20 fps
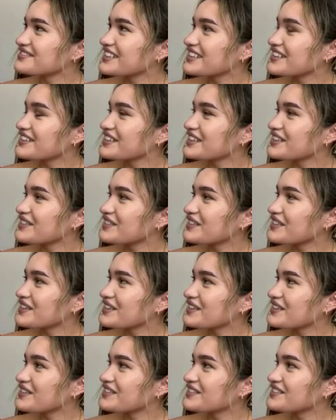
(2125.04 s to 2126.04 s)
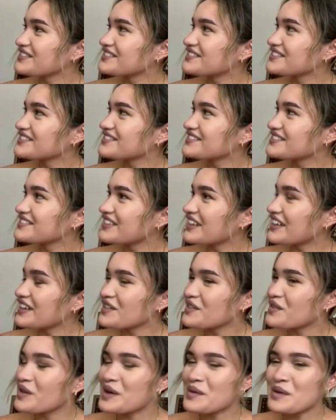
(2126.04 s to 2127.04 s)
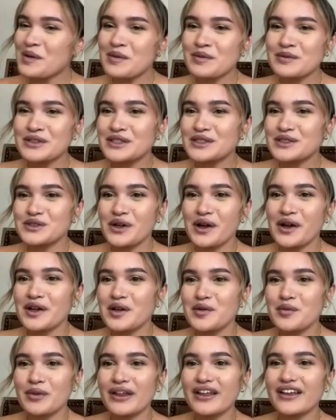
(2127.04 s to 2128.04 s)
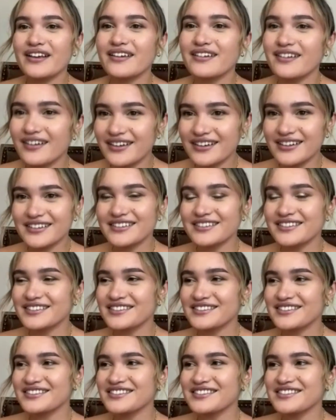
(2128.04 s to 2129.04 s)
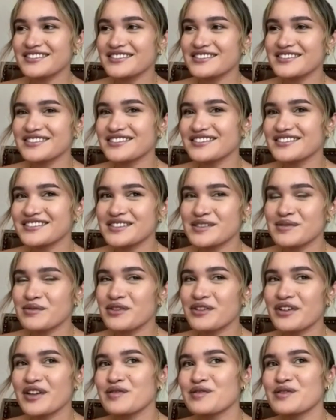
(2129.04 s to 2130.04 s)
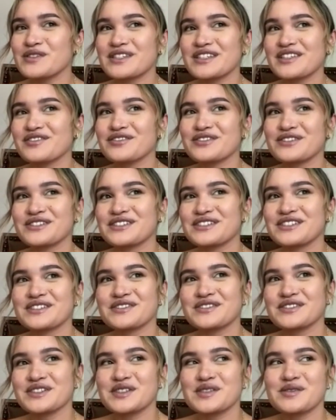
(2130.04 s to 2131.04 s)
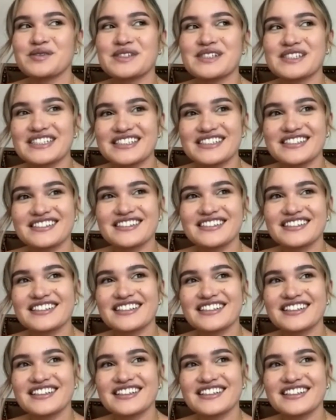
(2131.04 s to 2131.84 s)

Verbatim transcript: I don't even know. I don't know why I'm like drawing a blank on some great music influences for some reason.